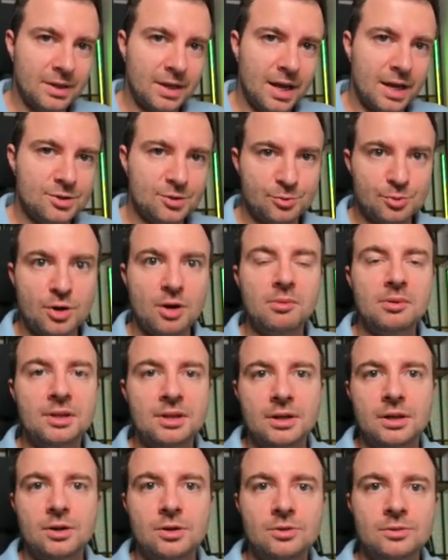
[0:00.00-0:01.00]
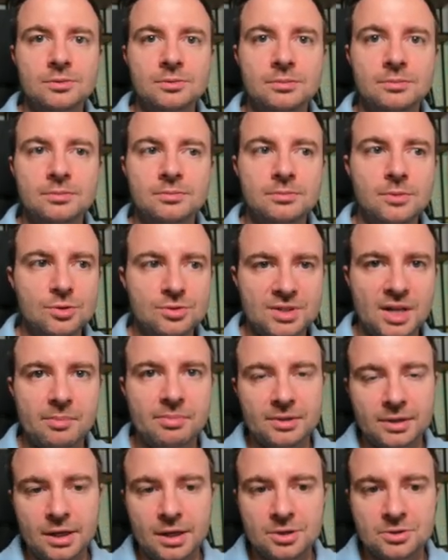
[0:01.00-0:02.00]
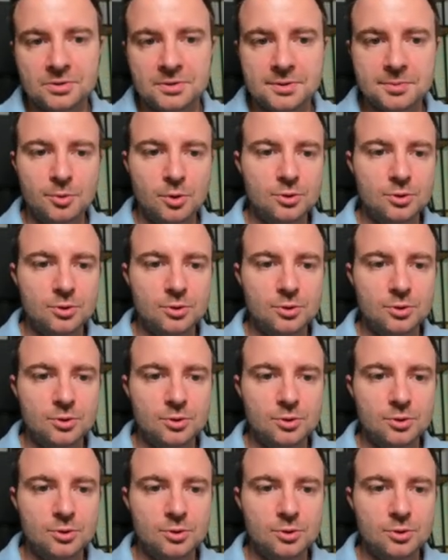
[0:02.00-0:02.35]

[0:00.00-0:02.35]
As you probably know, most applications,